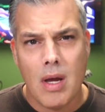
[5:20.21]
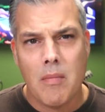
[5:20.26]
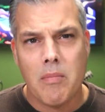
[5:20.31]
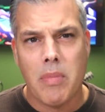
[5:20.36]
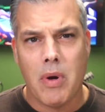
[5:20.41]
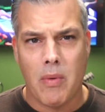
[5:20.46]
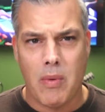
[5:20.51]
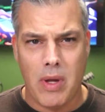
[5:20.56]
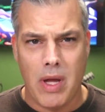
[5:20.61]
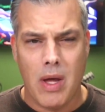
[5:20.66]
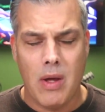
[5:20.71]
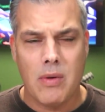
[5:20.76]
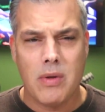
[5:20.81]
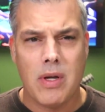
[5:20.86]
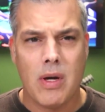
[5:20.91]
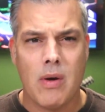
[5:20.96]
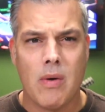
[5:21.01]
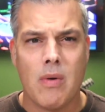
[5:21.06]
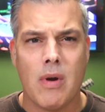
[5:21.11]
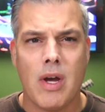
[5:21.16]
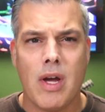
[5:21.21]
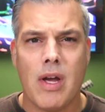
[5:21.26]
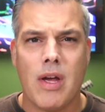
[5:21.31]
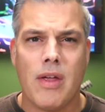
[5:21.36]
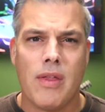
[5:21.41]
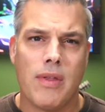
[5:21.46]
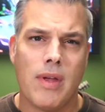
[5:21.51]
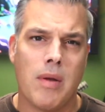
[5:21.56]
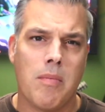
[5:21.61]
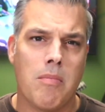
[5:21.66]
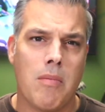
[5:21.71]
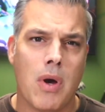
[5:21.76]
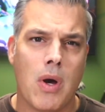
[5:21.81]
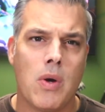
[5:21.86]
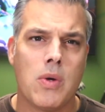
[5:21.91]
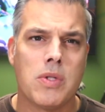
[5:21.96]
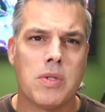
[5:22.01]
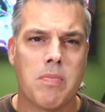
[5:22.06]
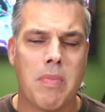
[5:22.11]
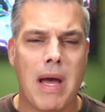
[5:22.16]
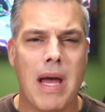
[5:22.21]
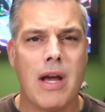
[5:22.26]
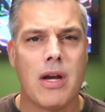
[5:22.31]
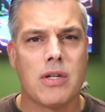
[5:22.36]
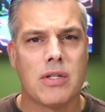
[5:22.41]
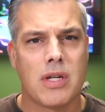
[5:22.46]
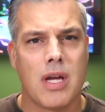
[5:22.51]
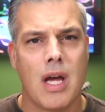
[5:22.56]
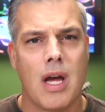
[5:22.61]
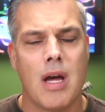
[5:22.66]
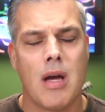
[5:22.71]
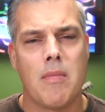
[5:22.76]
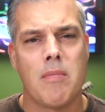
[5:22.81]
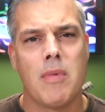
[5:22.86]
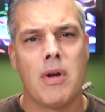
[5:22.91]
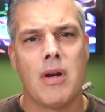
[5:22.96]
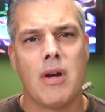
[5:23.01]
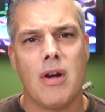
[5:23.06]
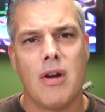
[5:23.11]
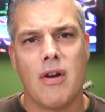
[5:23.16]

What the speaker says: But we all know that most buyers come